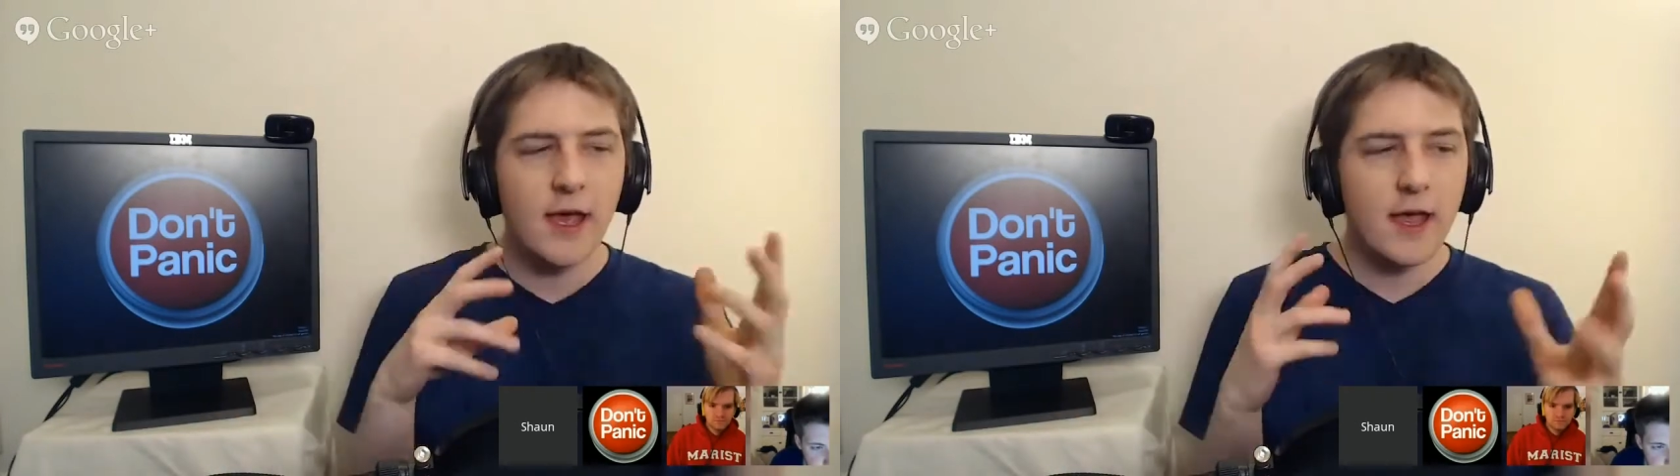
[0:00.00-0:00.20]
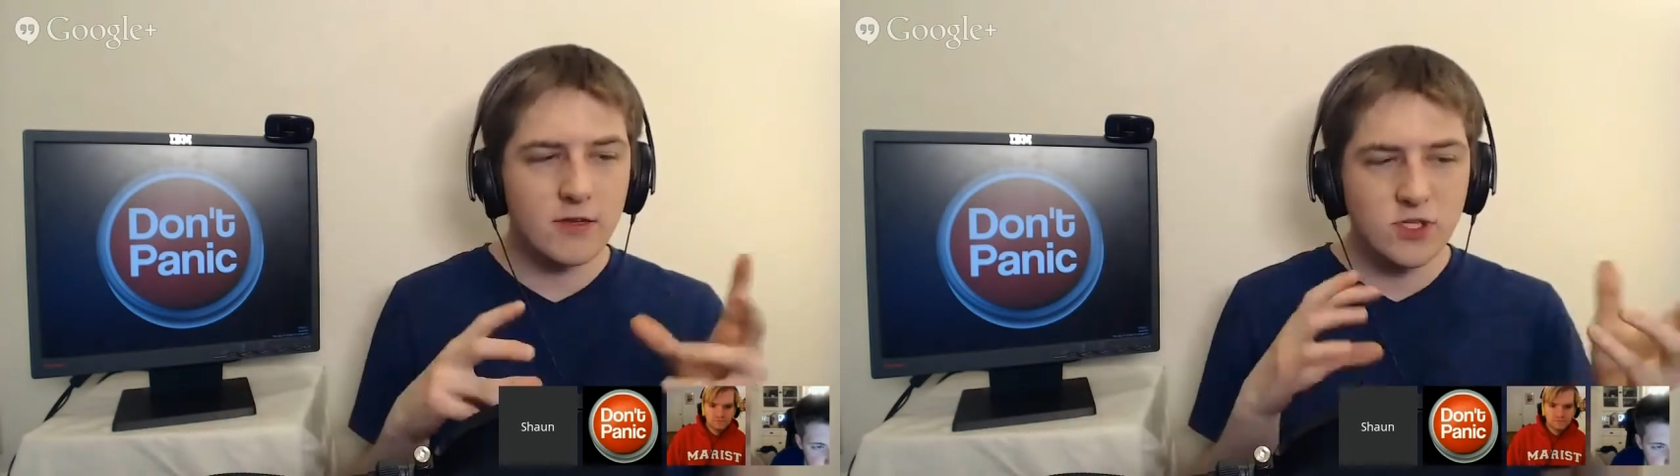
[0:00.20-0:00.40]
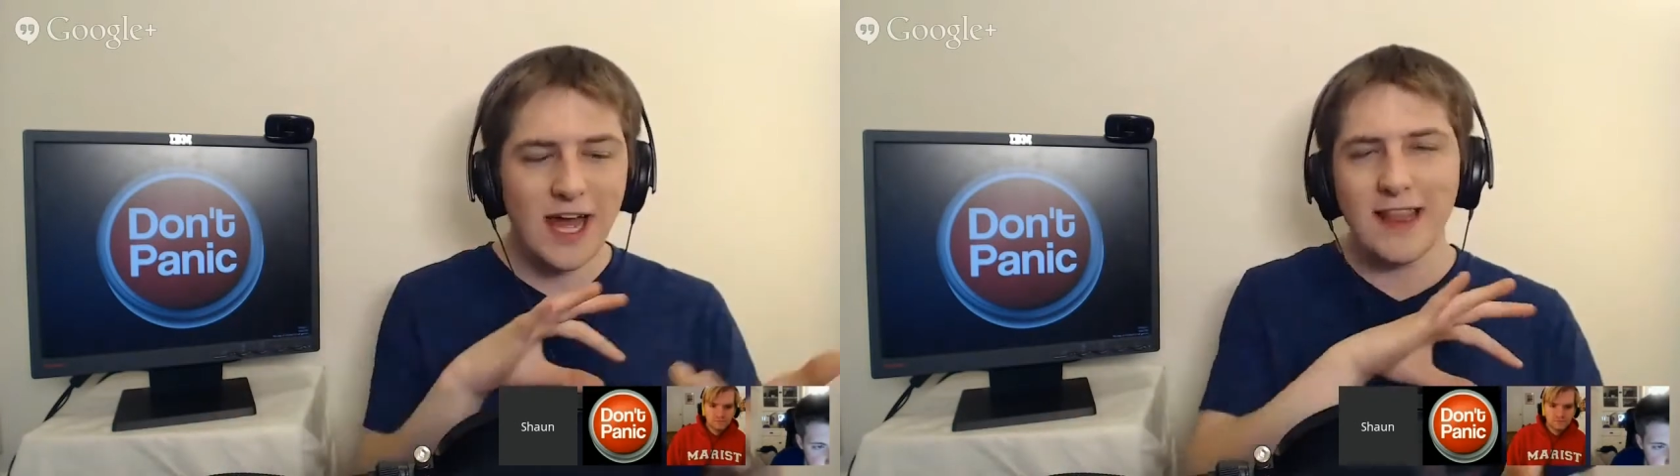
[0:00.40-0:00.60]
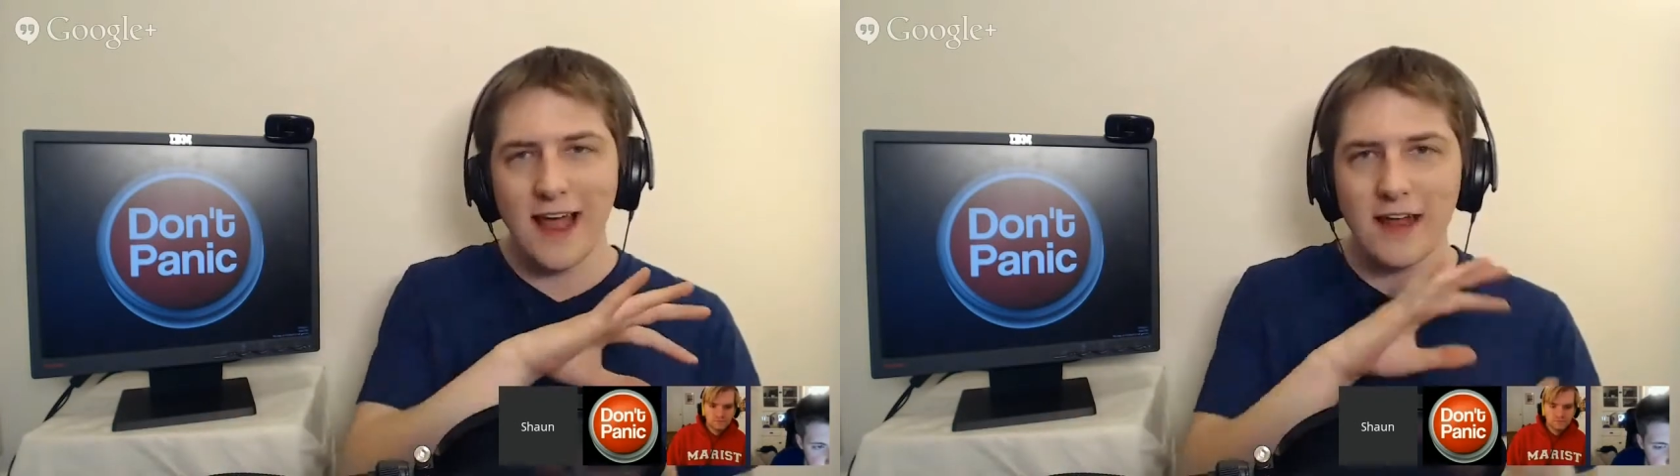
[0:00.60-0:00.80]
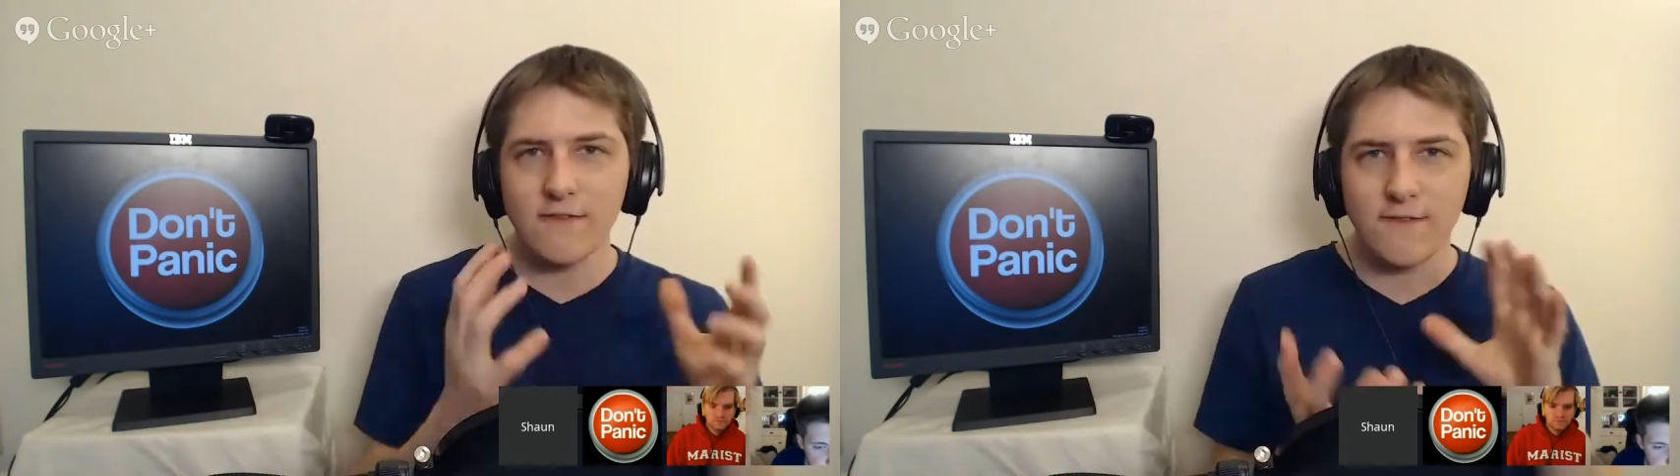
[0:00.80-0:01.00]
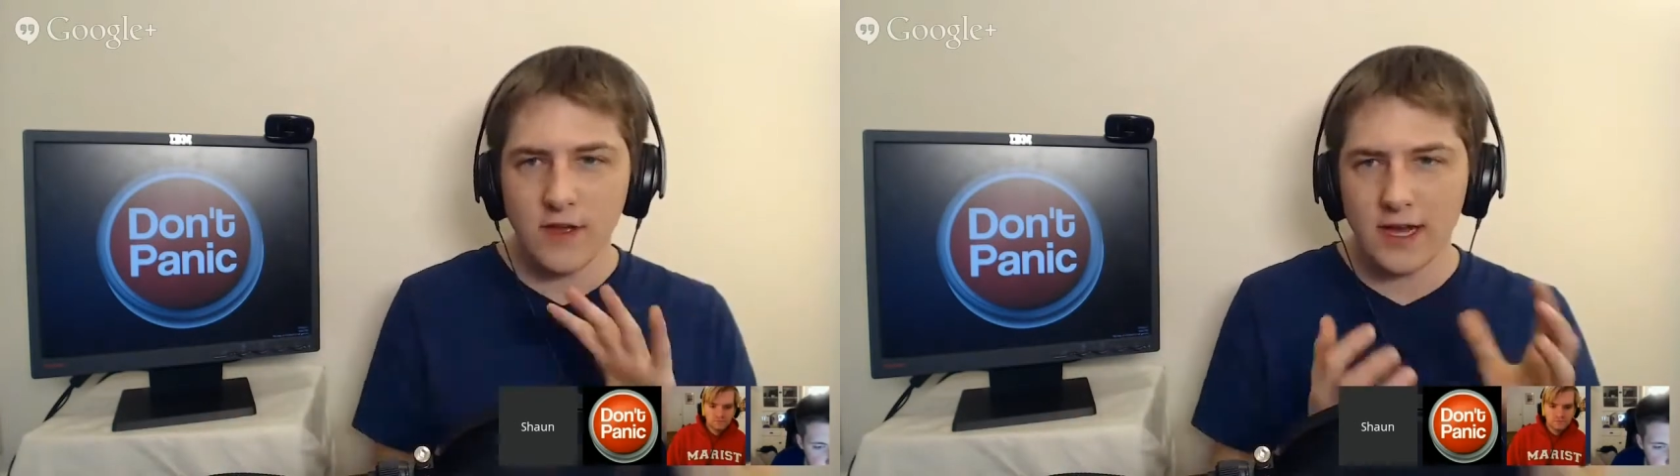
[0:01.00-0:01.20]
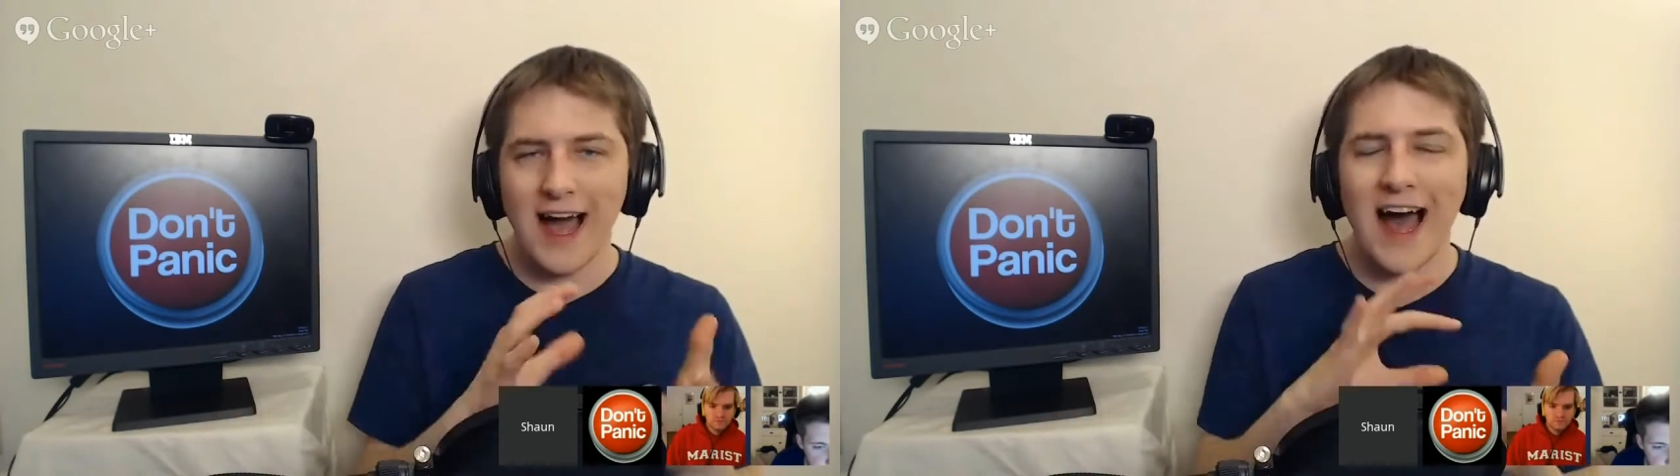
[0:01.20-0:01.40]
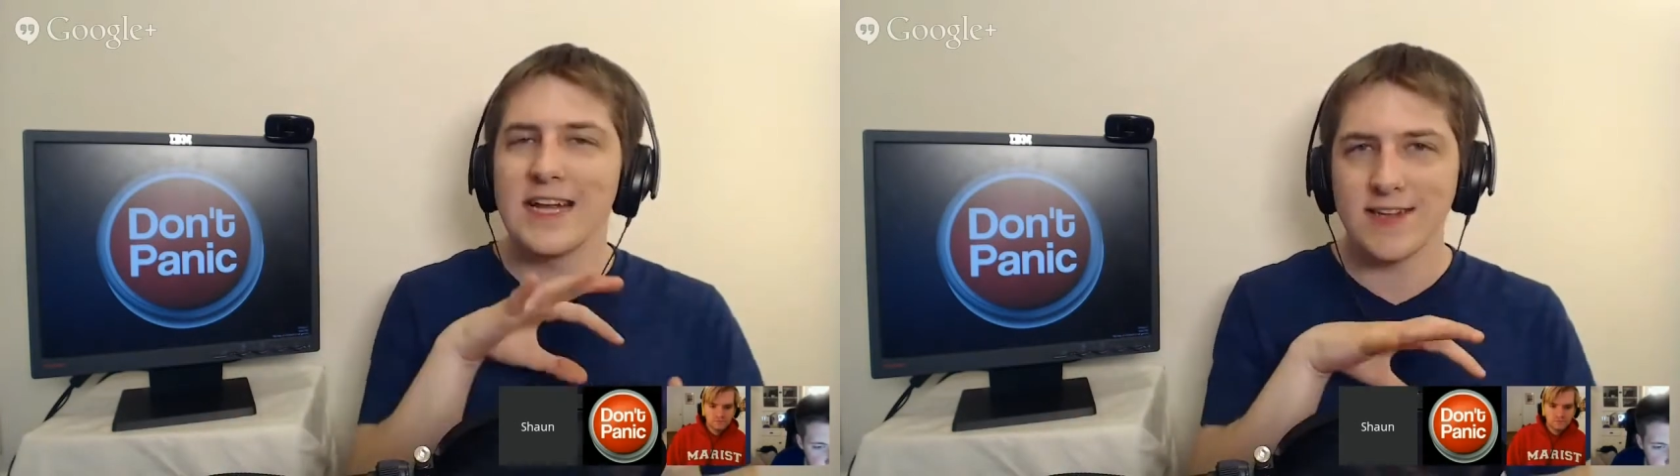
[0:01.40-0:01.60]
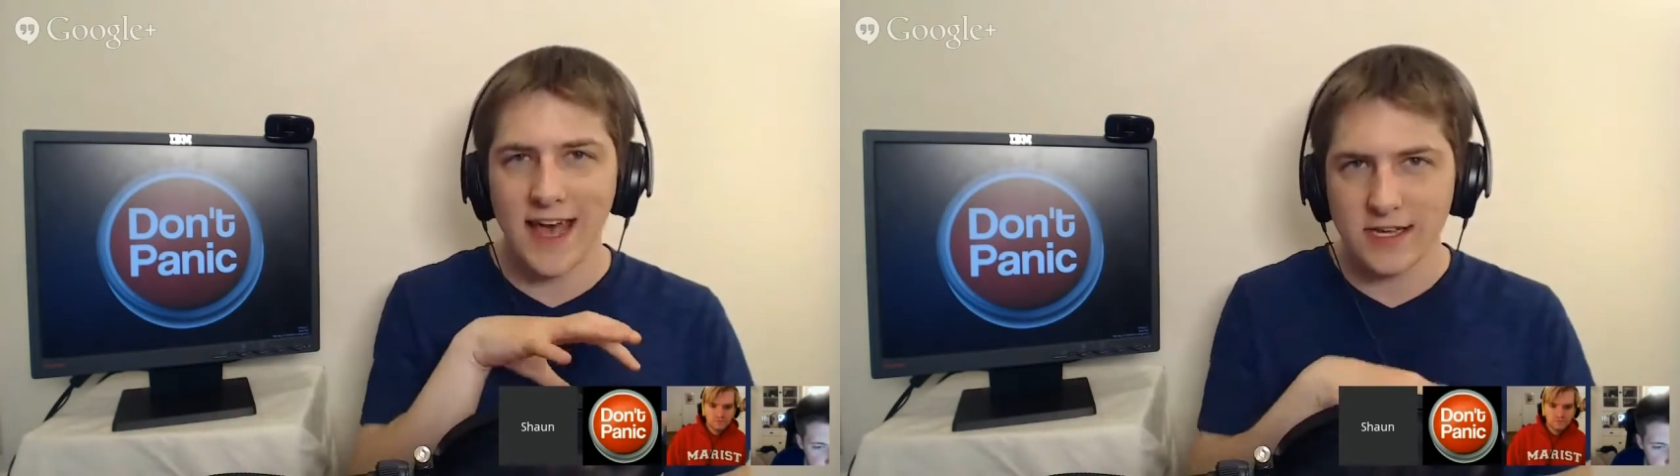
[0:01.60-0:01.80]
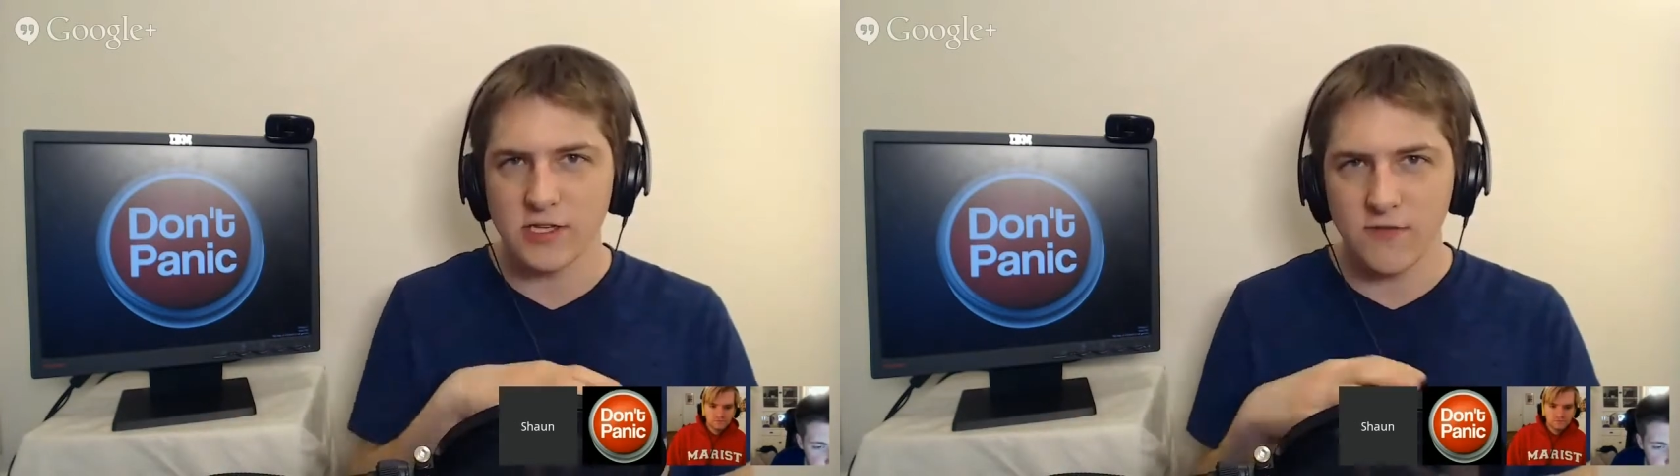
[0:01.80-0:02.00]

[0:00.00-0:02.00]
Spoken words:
There's not a lot of context